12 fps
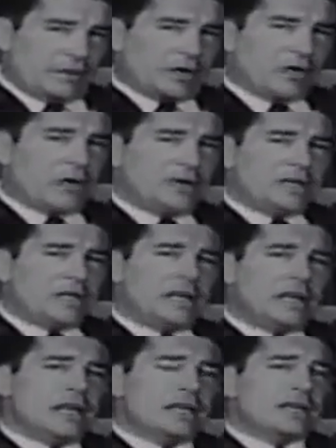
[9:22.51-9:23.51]
on the closing
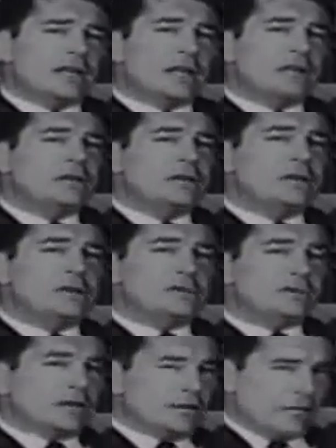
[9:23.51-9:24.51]
day of the
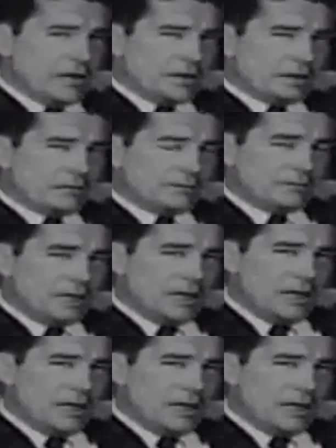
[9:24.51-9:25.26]
Constitutional Convention,